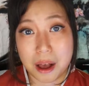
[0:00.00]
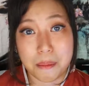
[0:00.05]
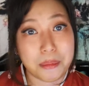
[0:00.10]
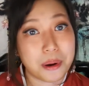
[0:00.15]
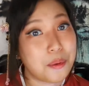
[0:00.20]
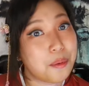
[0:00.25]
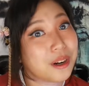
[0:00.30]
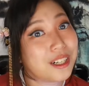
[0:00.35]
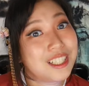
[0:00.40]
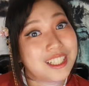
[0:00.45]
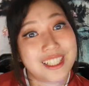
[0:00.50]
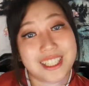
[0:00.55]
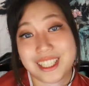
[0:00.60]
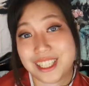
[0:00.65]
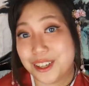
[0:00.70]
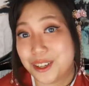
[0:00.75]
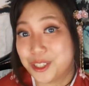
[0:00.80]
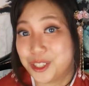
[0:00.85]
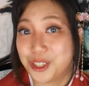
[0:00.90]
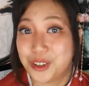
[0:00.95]
But we're
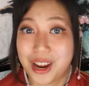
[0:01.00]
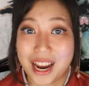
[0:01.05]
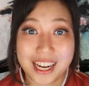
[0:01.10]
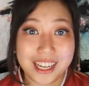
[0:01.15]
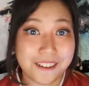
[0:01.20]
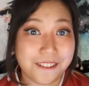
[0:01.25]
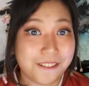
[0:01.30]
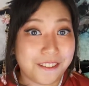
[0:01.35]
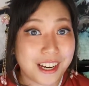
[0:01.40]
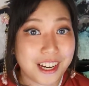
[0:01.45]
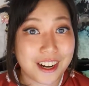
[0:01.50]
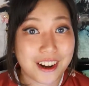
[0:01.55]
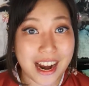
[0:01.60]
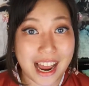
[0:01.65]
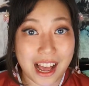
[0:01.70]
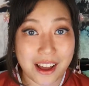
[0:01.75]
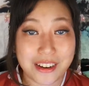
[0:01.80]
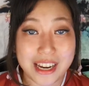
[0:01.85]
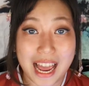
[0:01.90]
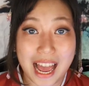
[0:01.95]
still trying to figure
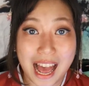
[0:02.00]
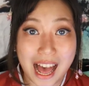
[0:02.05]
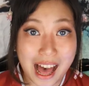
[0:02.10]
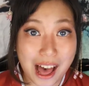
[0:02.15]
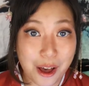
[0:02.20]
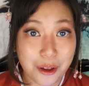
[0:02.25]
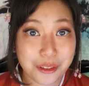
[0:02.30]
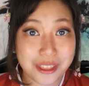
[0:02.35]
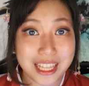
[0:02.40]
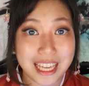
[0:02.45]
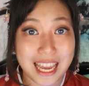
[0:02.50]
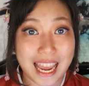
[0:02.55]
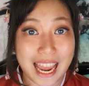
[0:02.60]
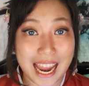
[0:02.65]
out how the